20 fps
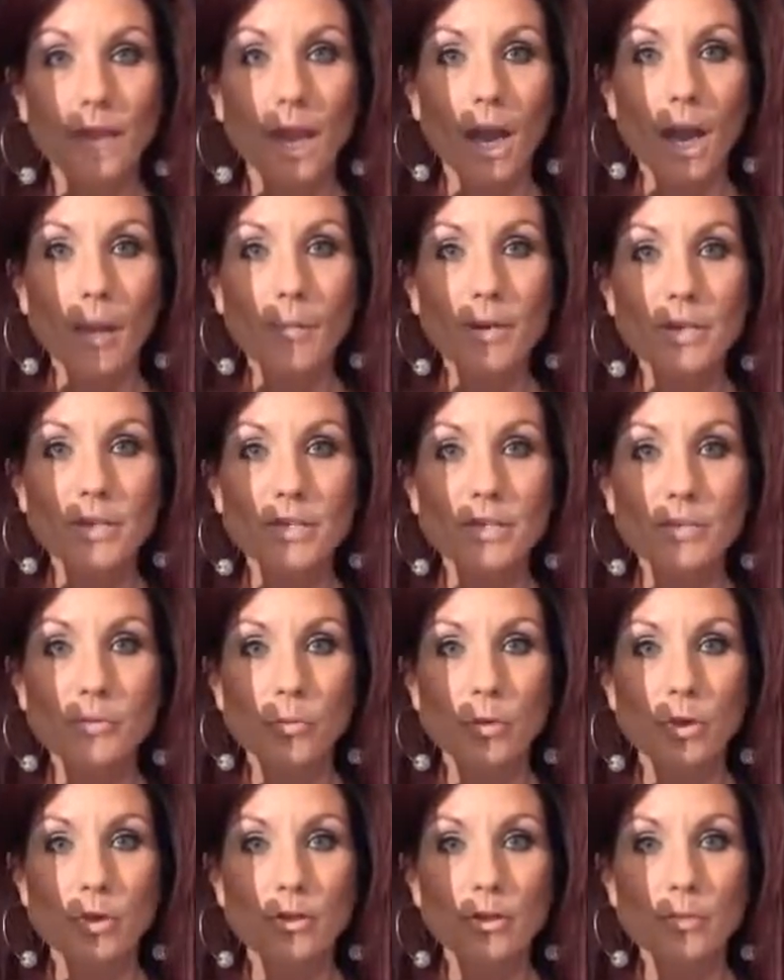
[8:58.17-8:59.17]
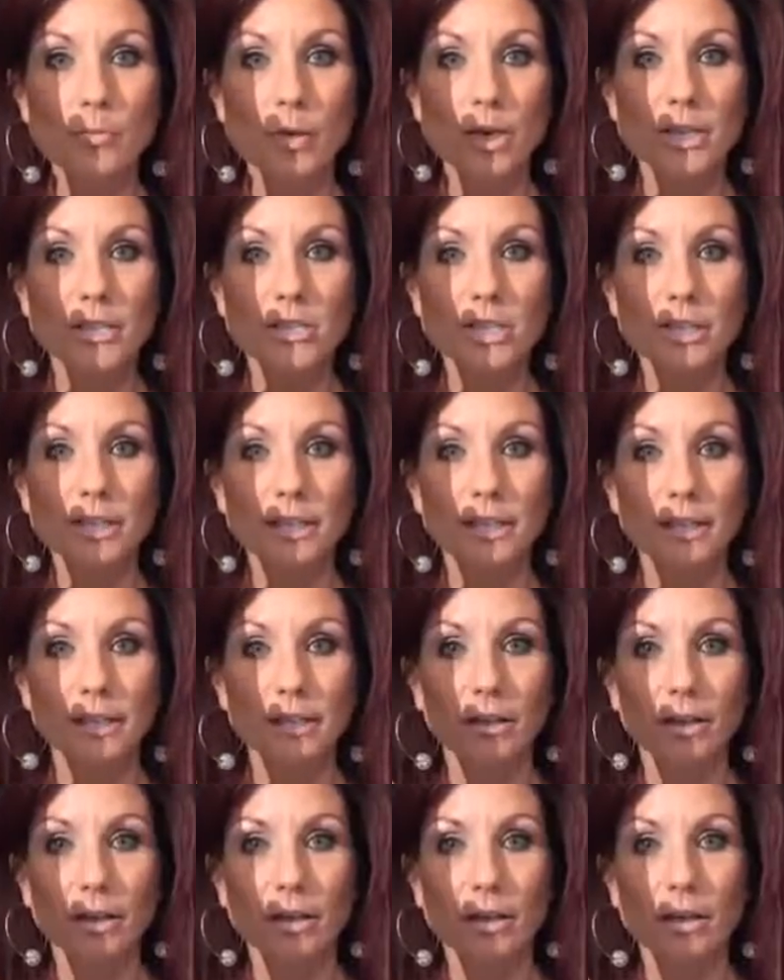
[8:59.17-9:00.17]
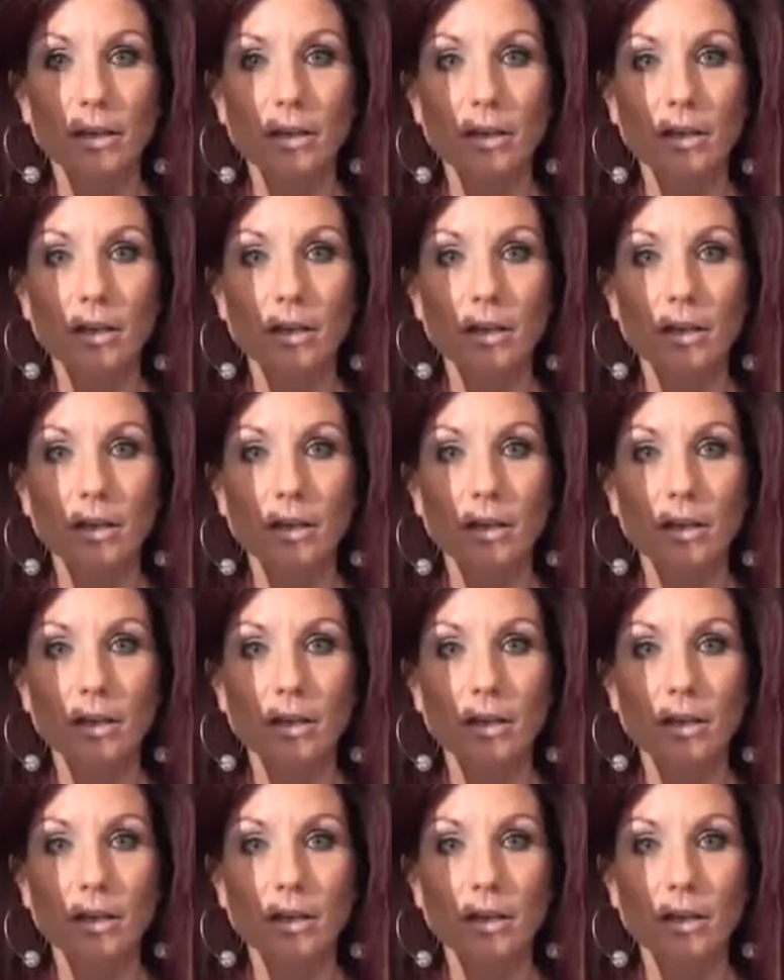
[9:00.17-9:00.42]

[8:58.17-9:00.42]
I'm going to swirl the brush in here.